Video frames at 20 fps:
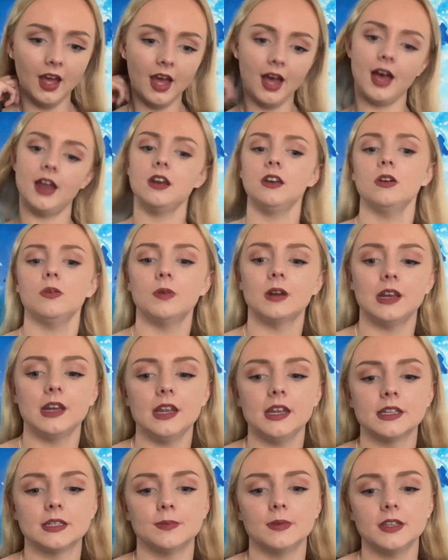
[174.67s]
I don't know what it
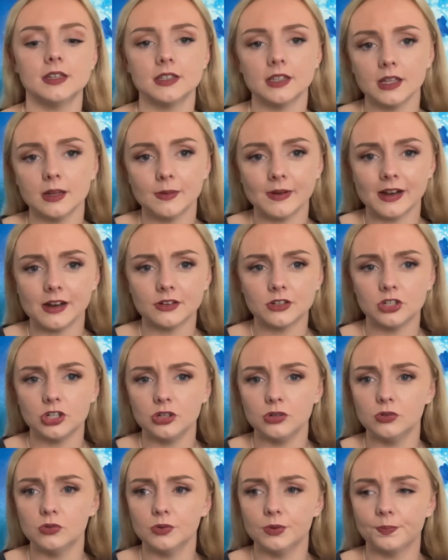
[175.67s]
is, but there's something around
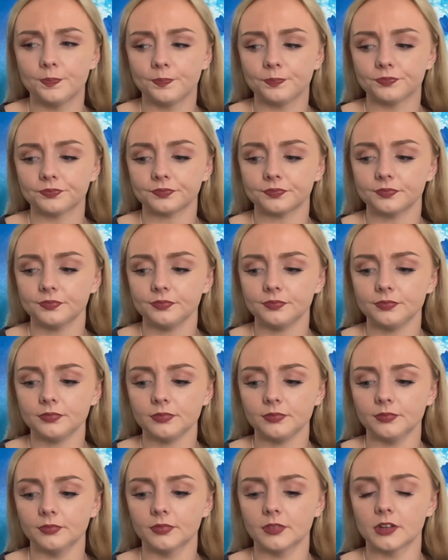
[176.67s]
you
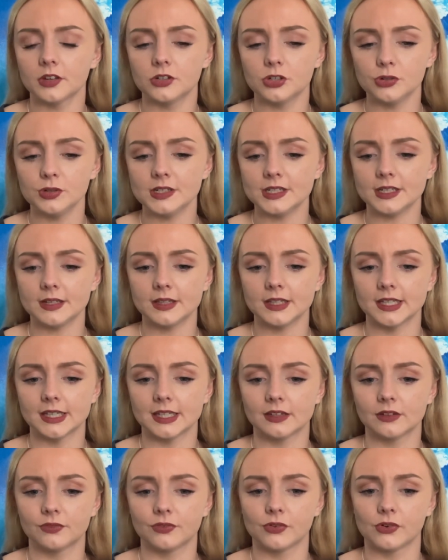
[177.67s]
doing
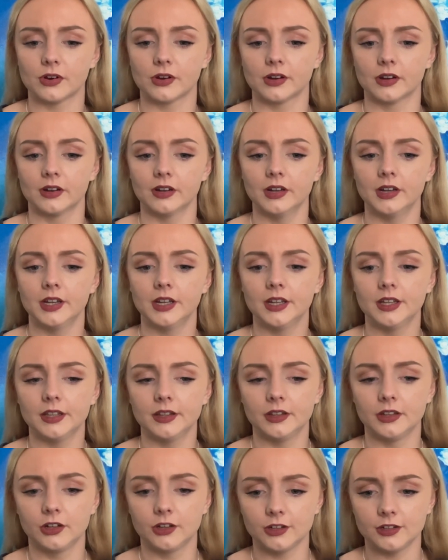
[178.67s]
something for
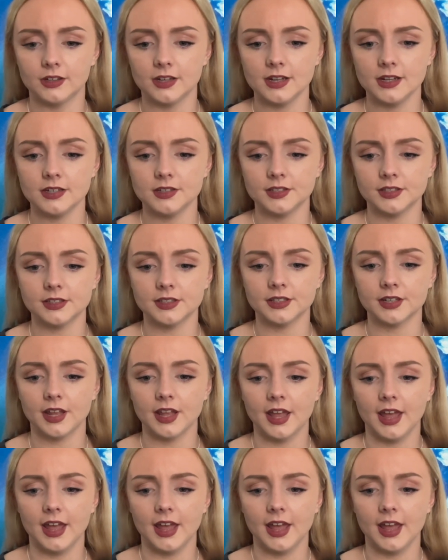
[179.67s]
the goodness.